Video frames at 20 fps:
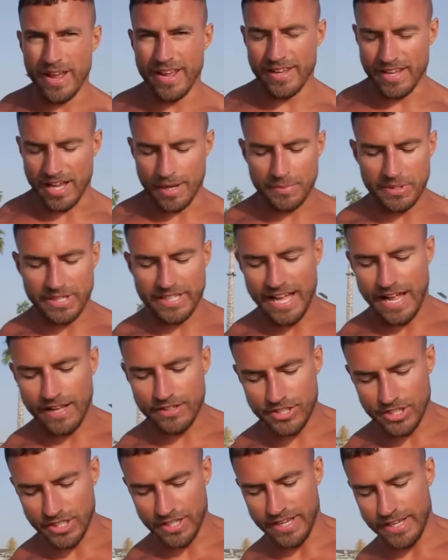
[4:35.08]
If you want to be really
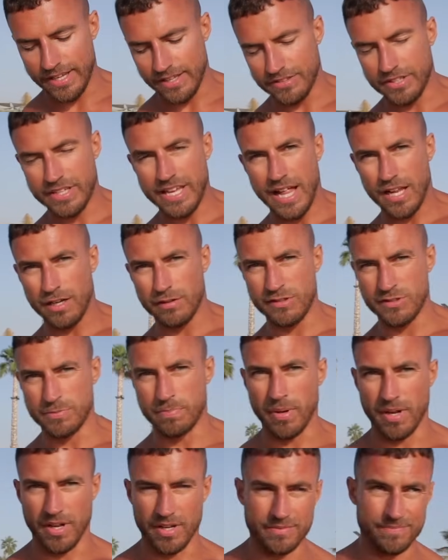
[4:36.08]
accurate, I recommend you get
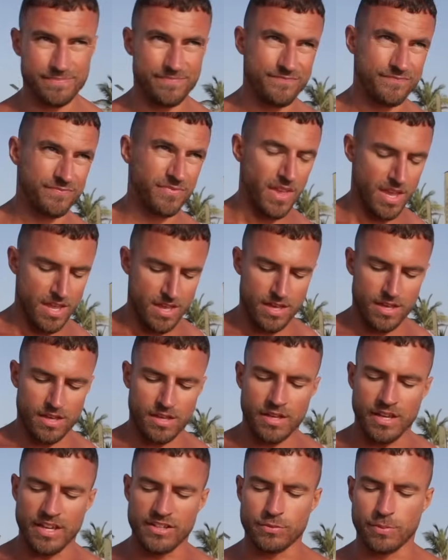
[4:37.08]
something on your wrist,
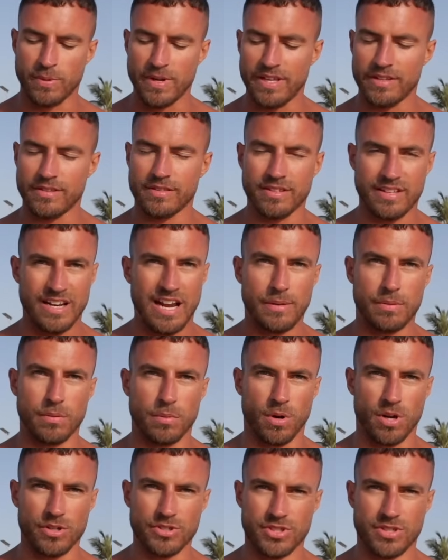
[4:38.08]
which is going to
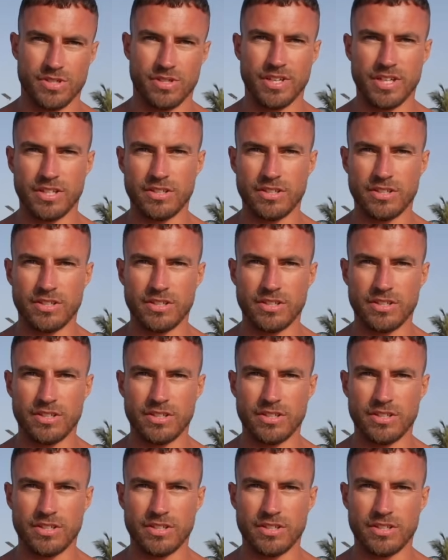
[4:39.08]
be on